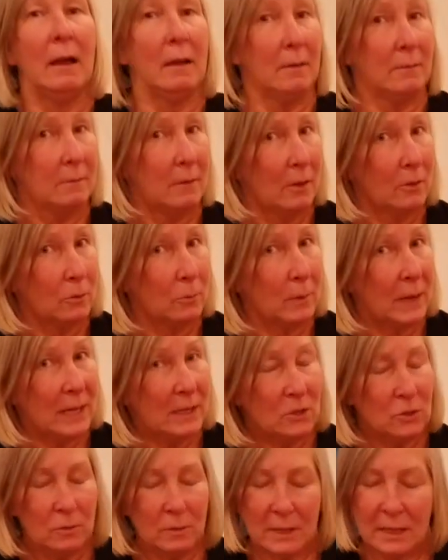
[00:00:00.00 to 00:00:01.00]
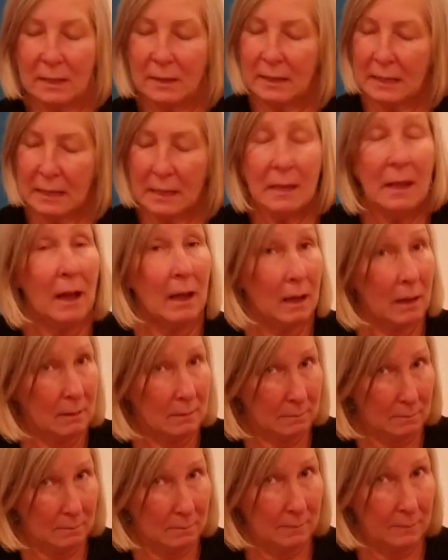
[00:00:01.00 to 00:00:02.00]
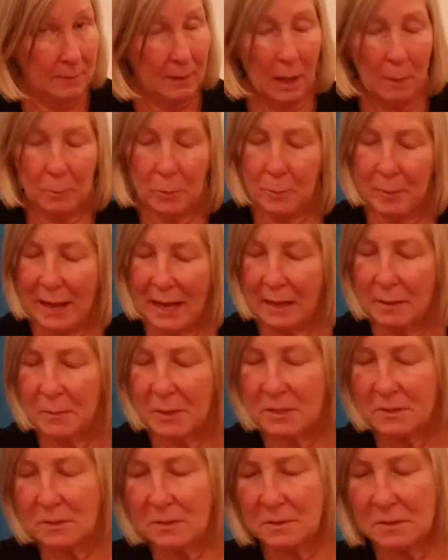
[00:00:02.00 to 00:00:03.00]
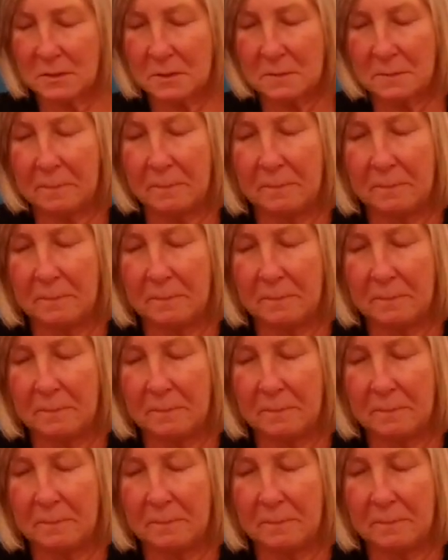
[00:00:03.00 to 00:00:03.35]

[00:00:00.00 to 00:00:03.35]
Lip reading: Another way of doing the upper back muscles